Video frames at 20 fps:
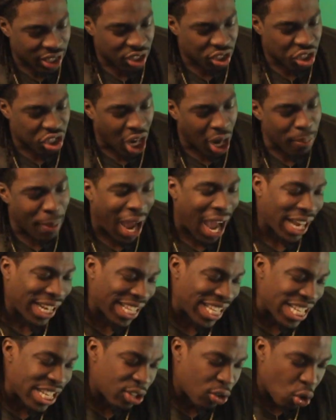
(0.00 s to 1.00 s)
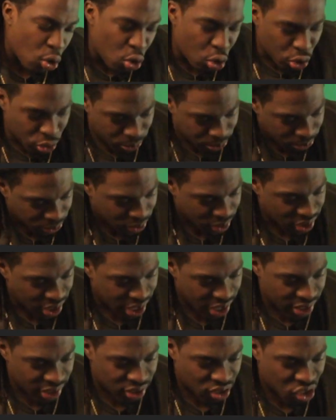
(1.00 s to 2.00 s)
Jamarito
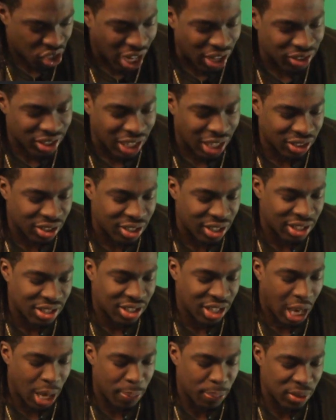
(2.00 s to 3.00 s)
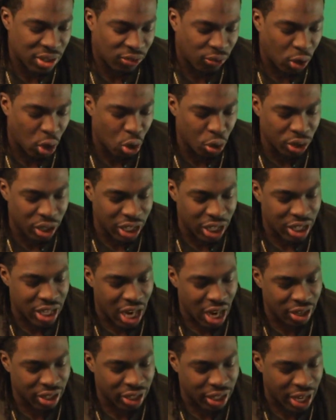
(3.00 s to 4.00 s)
says, shouts out to Escapist for holding it
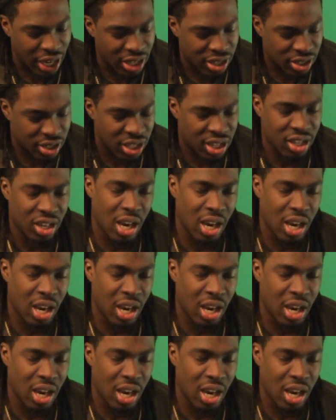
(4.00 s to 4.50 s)
down in KC.